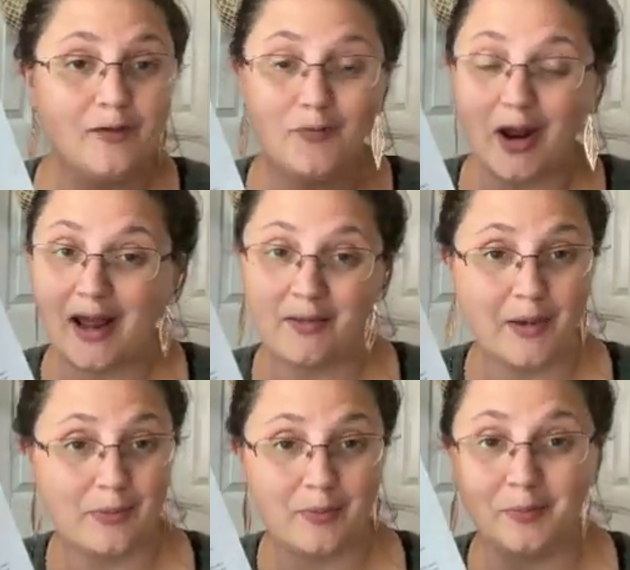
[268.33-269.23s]
have not had
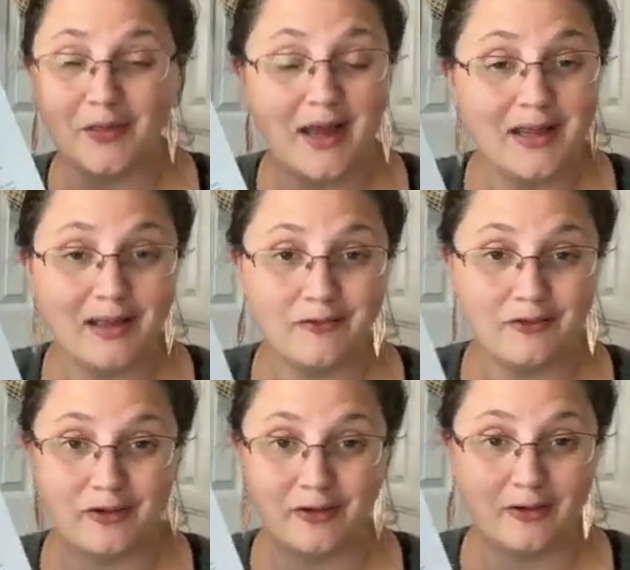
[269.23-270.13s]
that problem with any of
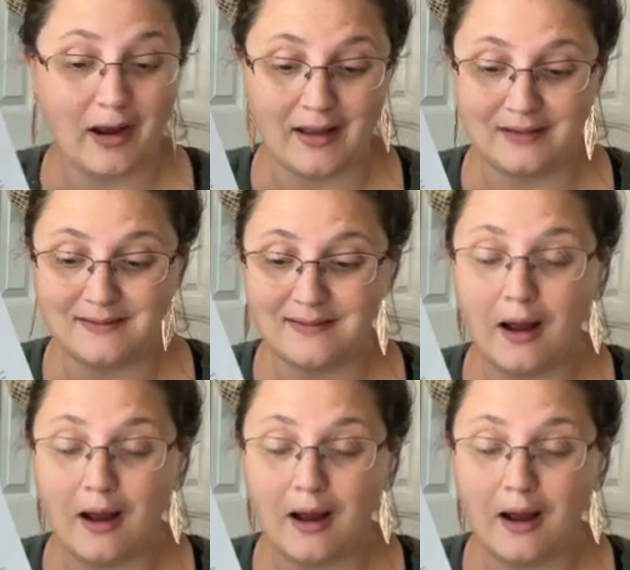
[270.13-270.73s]
their guides,